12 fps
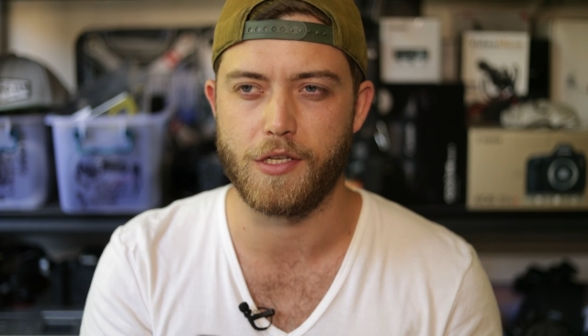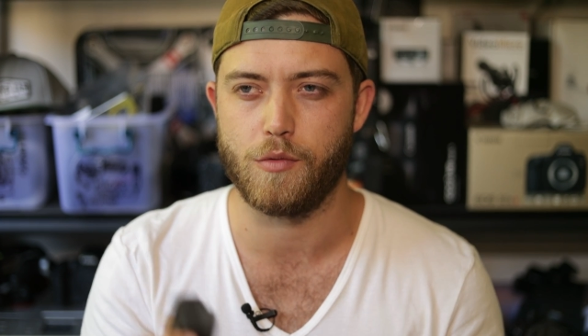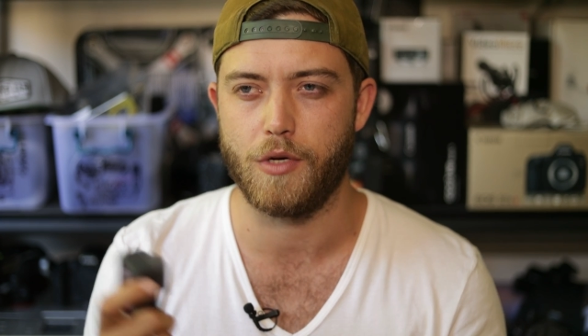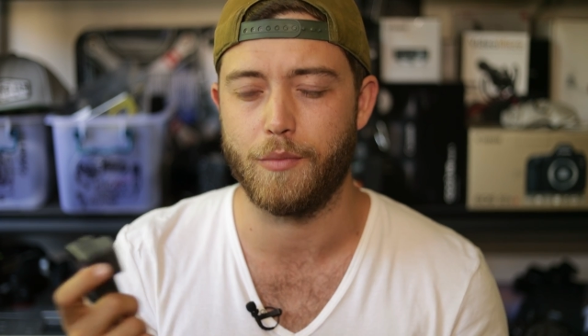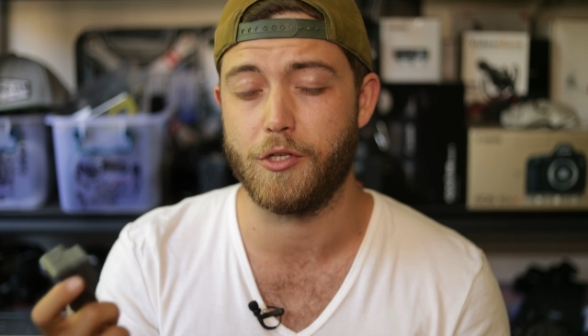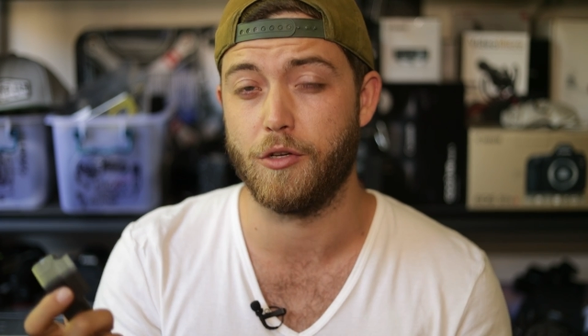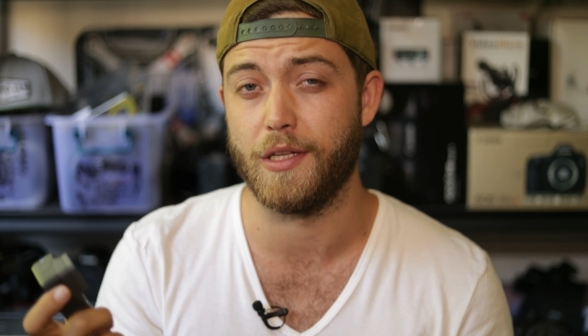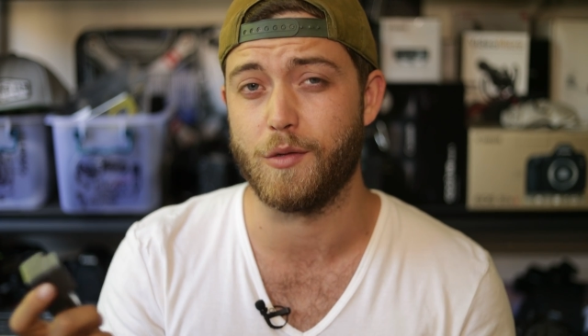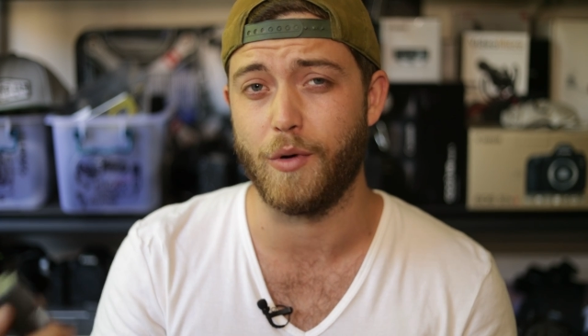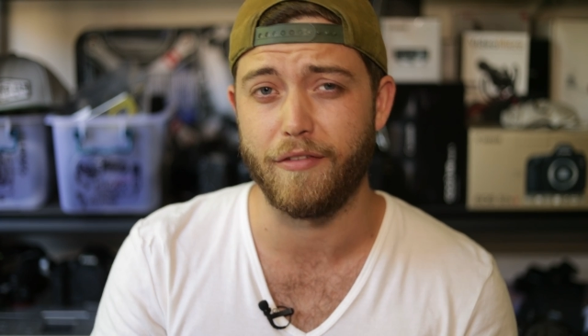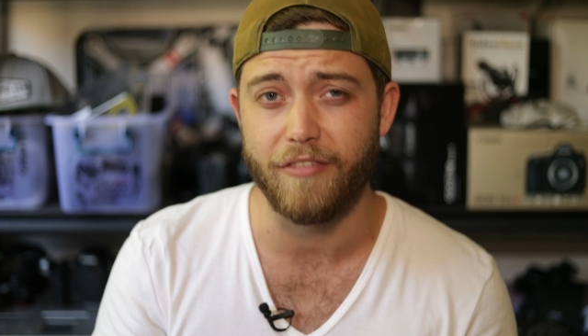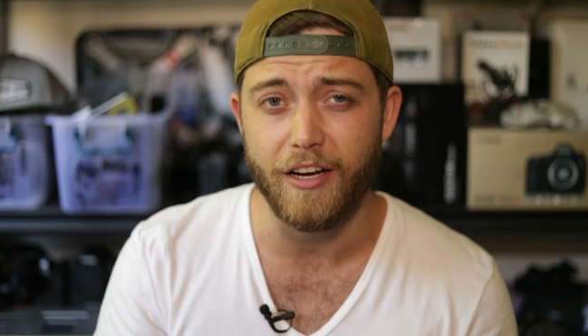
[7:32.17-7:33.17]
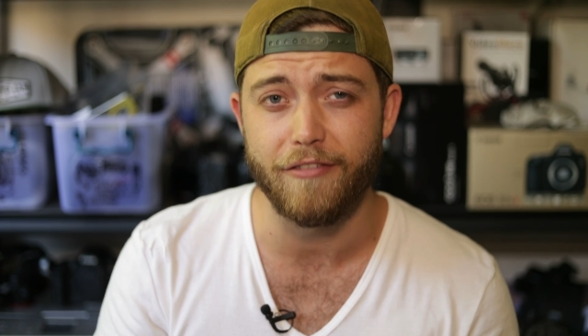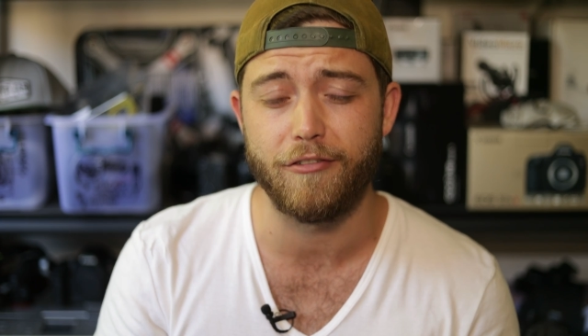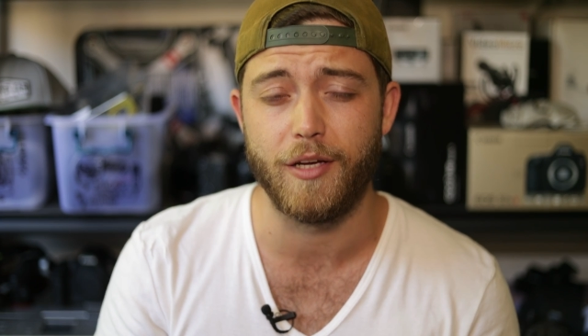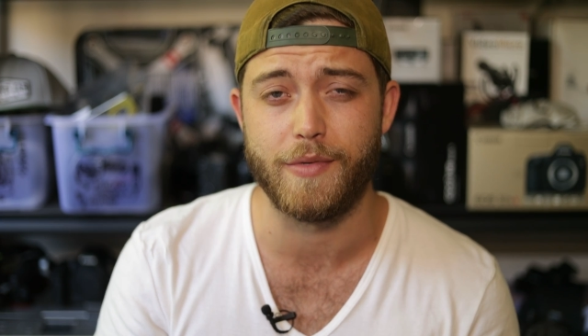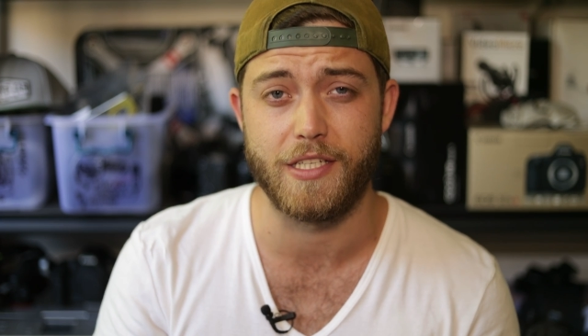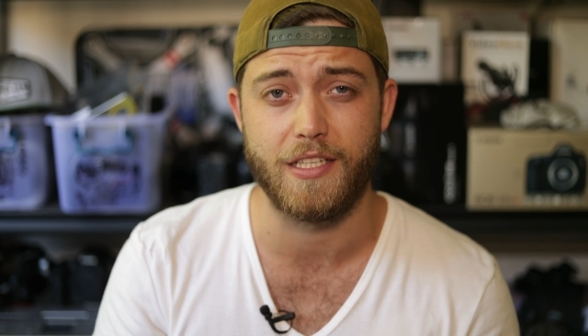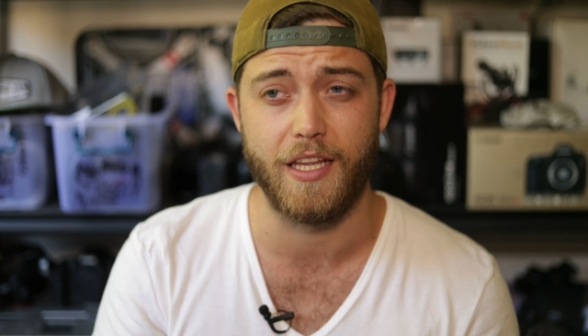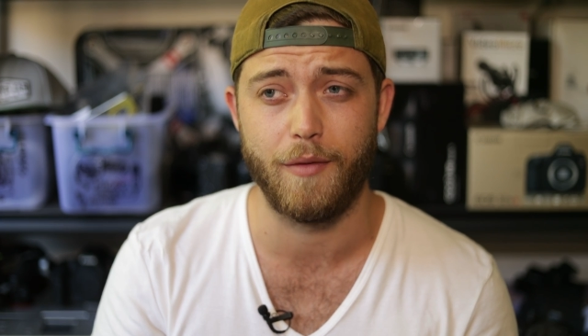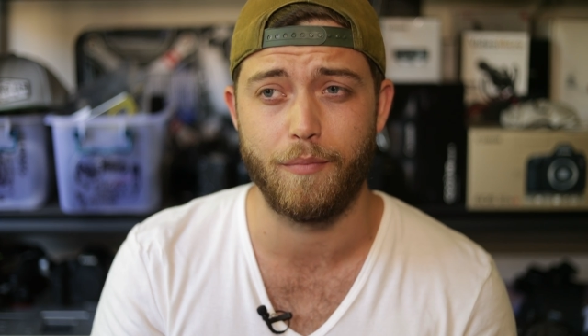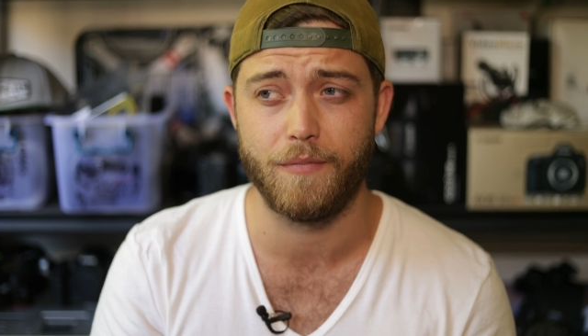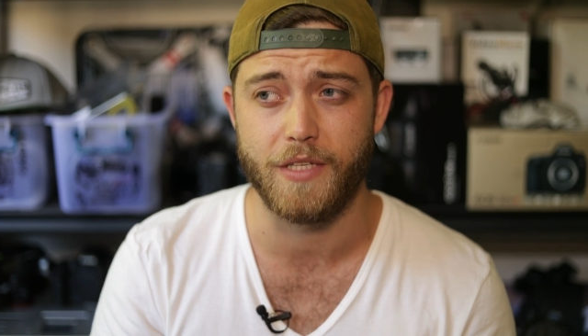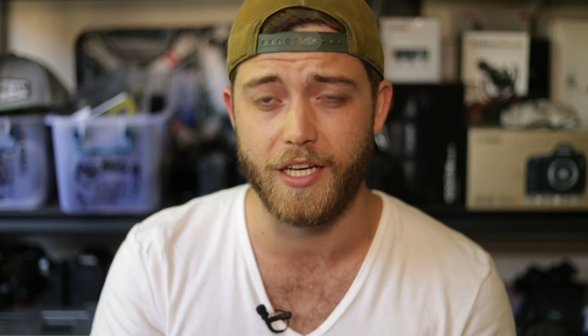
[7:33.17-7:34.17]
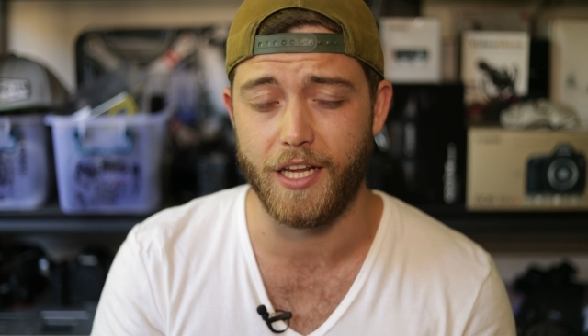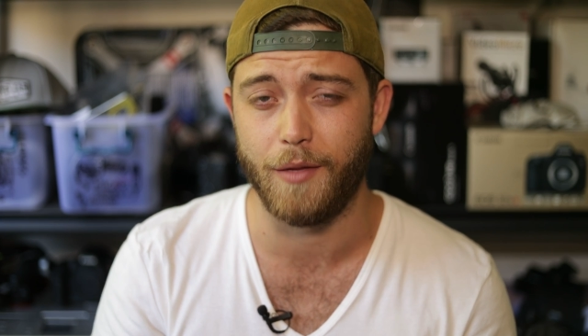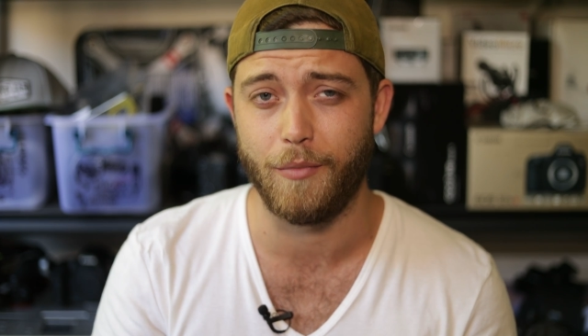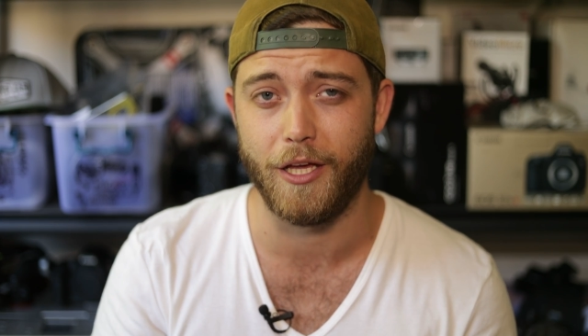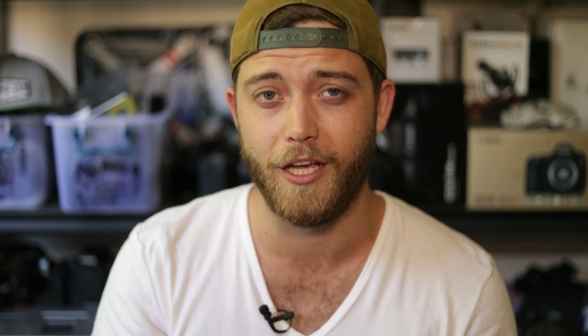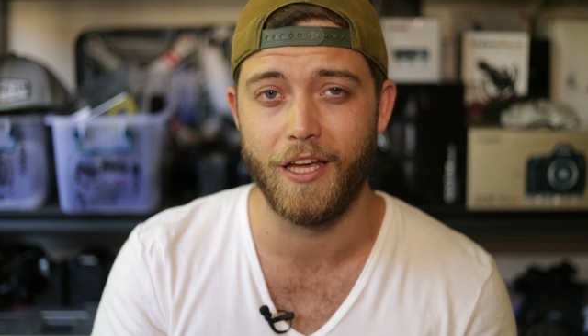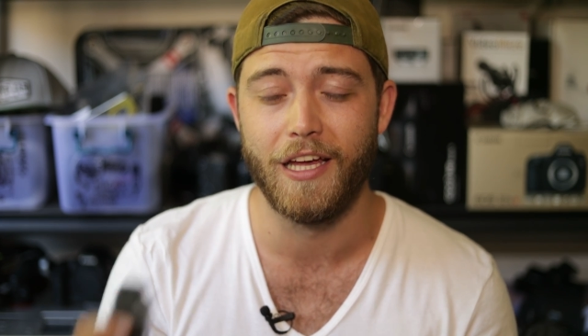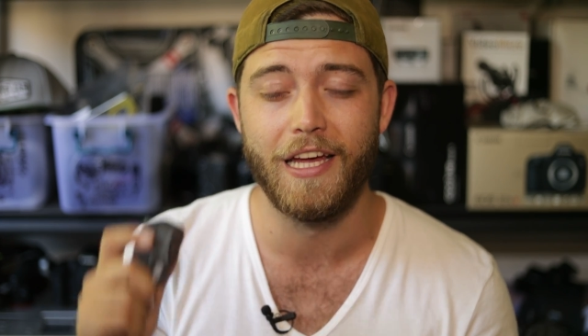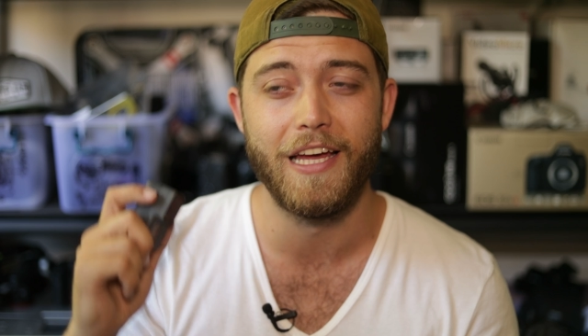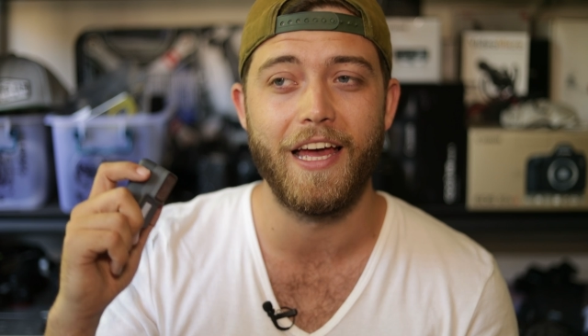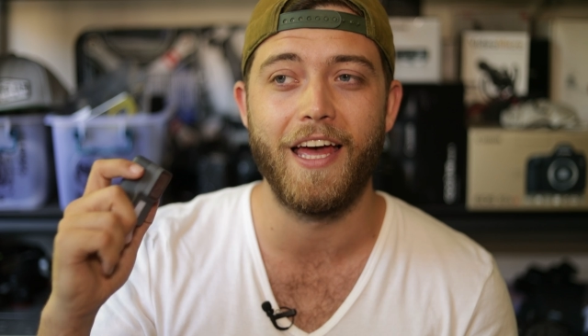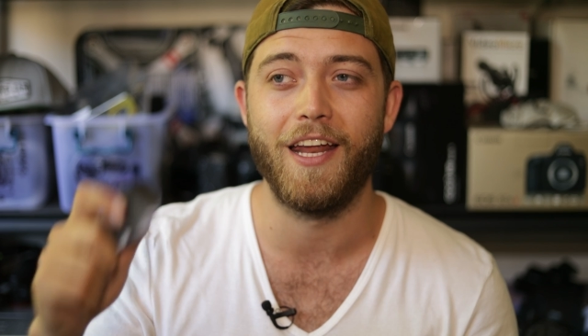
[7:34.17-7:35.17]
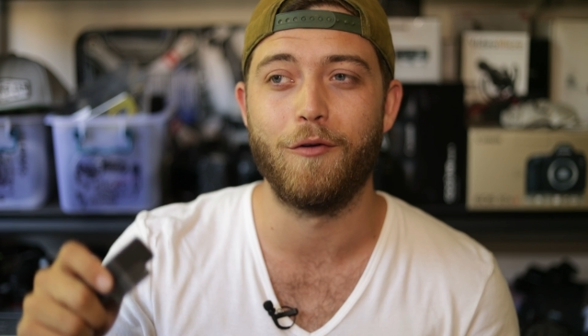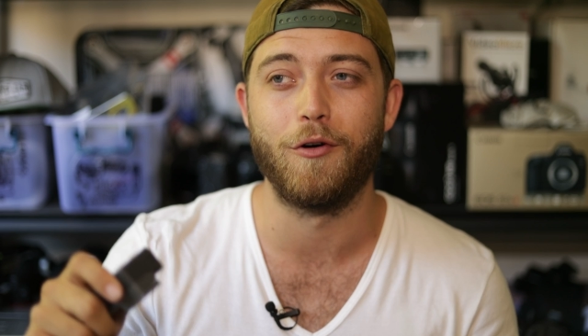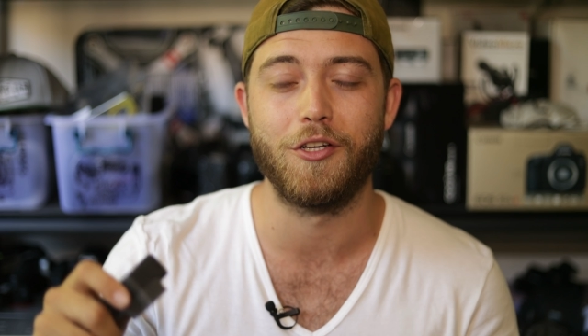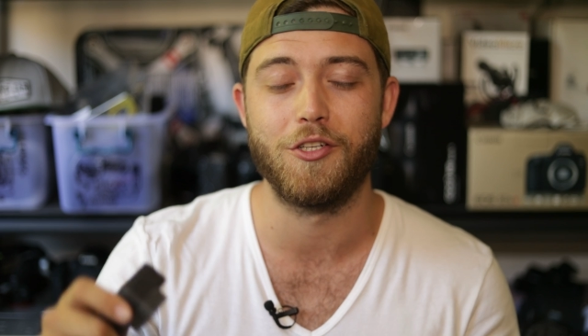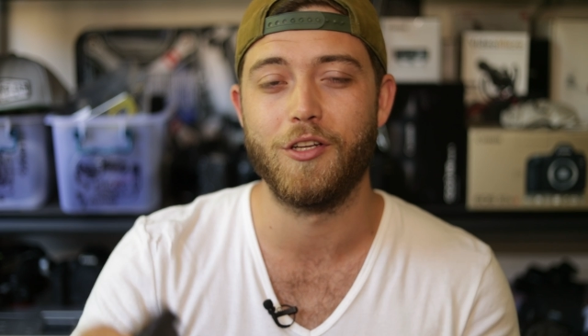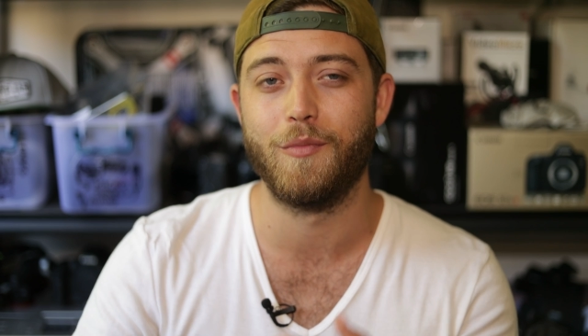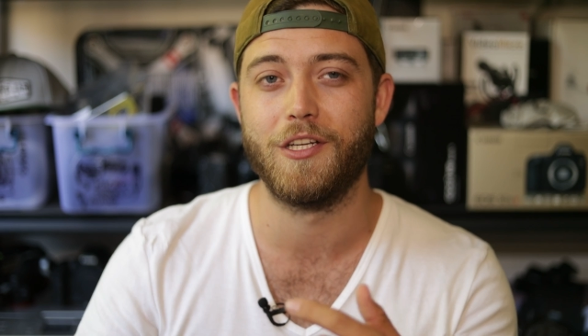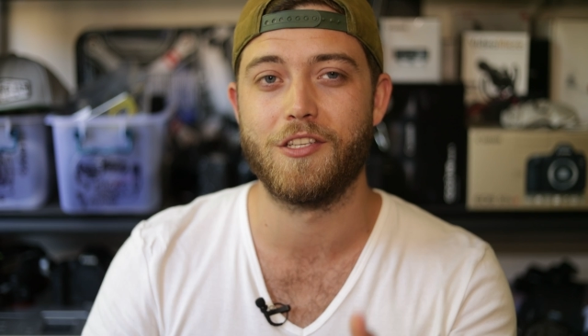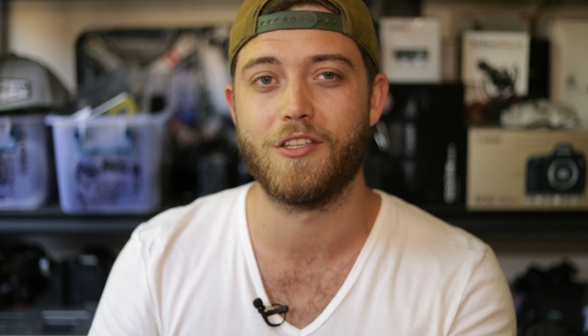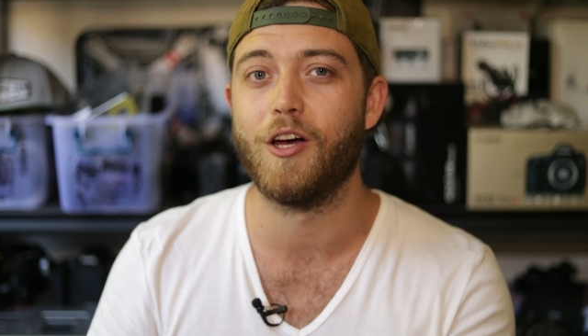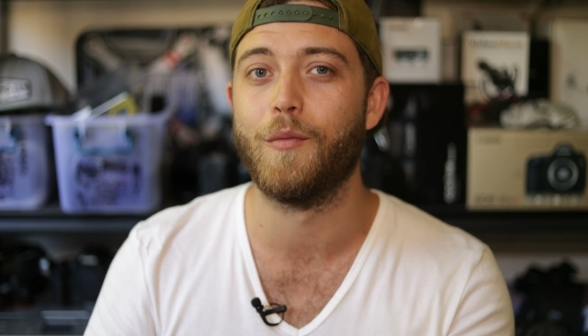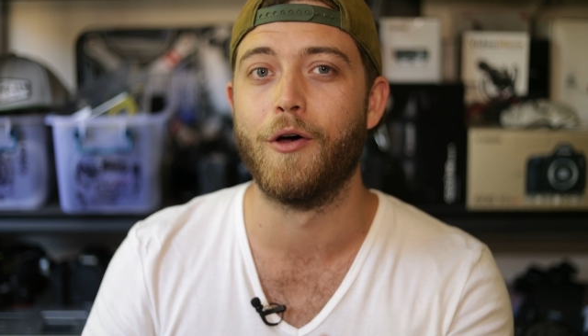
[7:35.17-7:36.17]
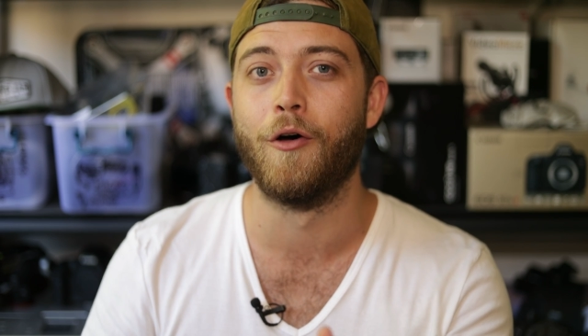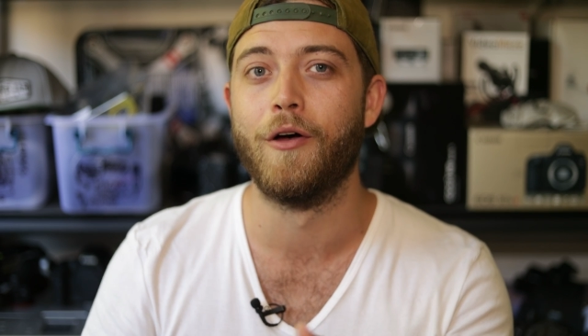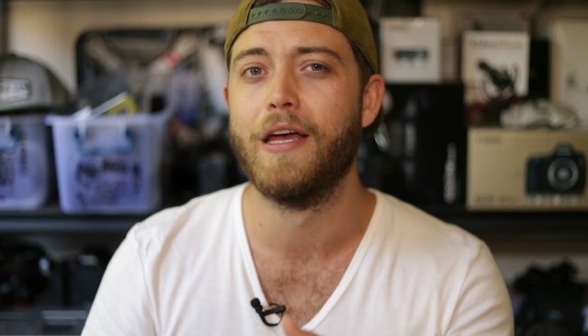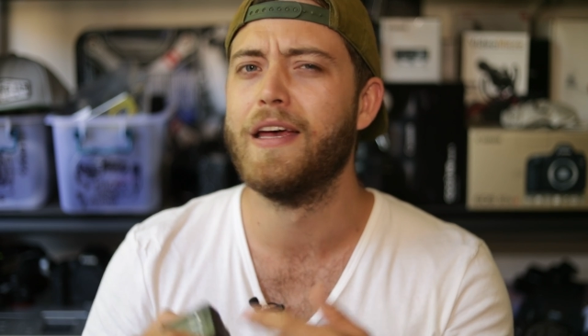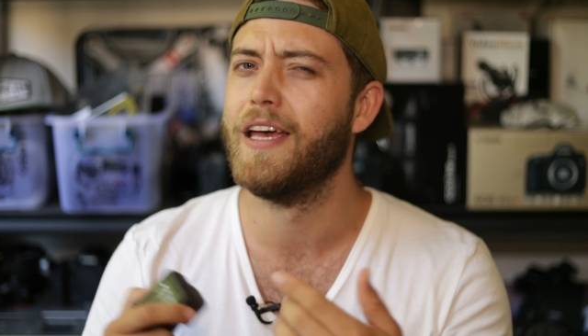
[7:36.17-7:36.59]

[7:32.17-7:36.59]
Because when I'm shooting 25 frames at 1080p and I want to shoot a bit of slow-mo,